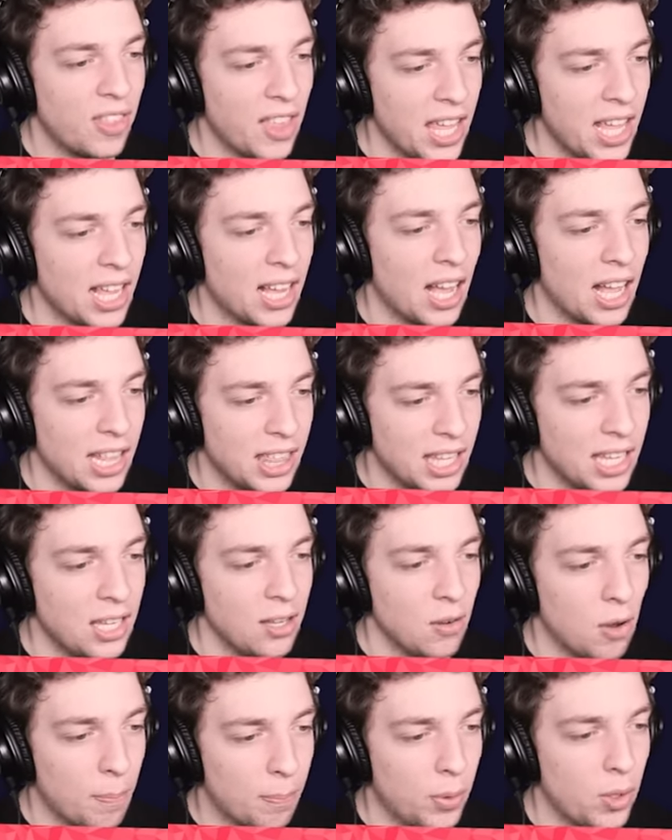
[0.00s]
thing. I think
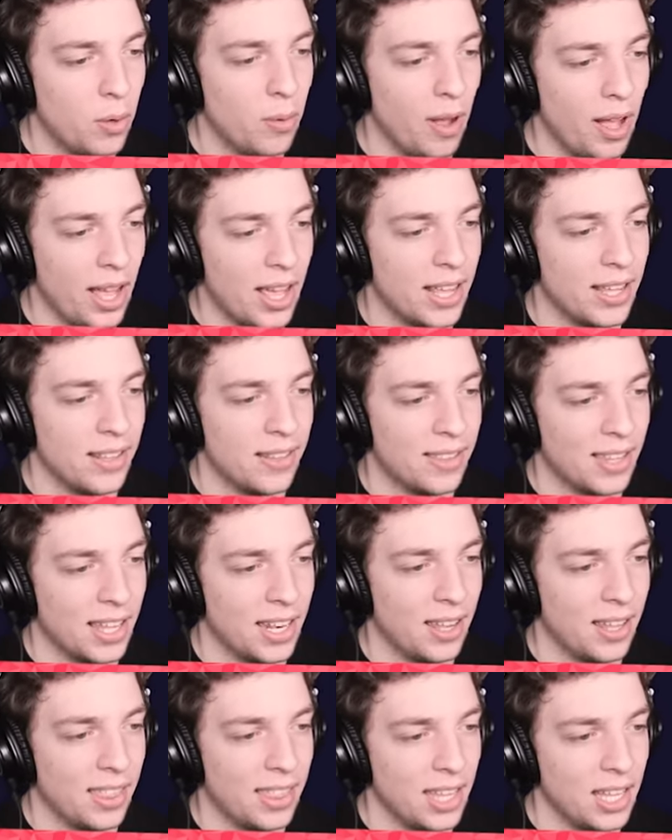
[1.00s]
you got blue eyes,
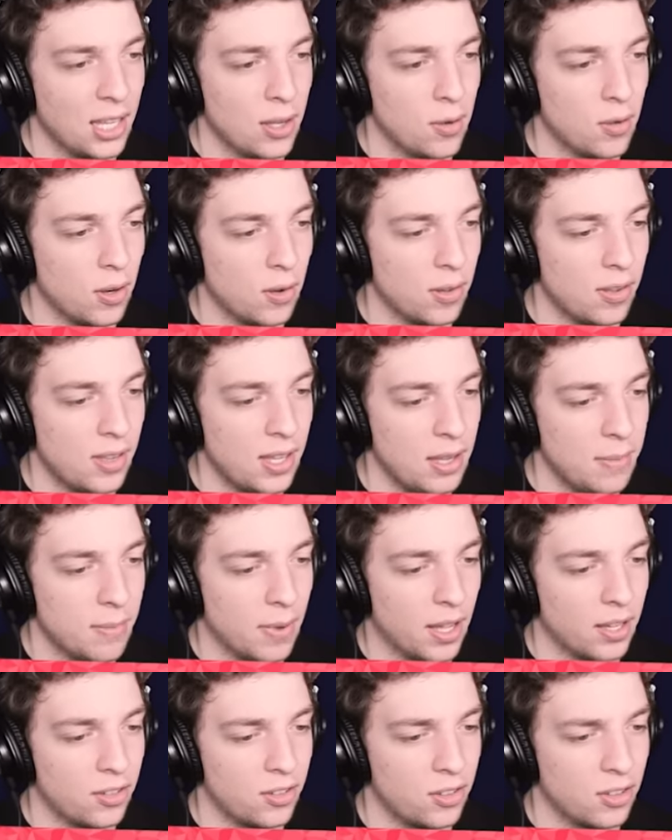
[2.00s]
and I think you don't see
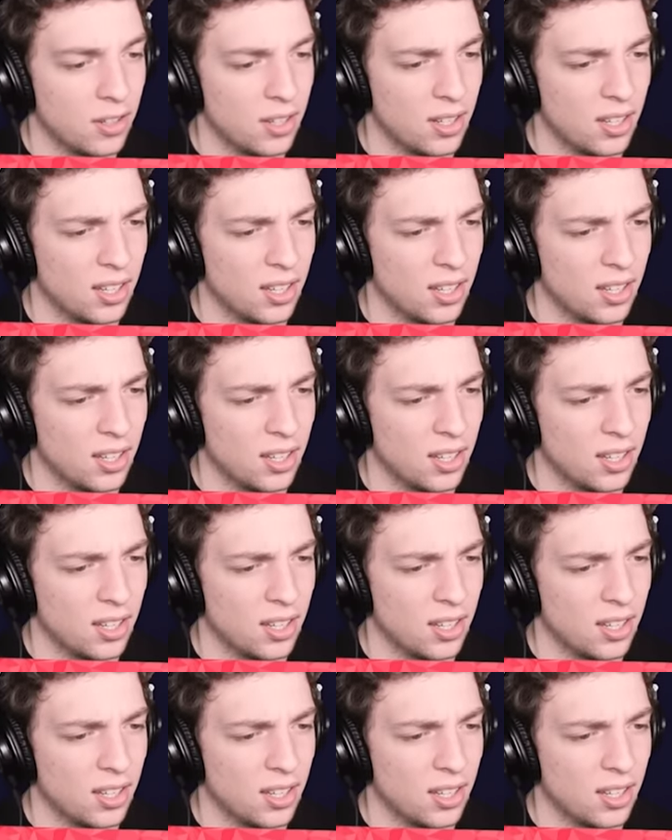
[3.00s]
much.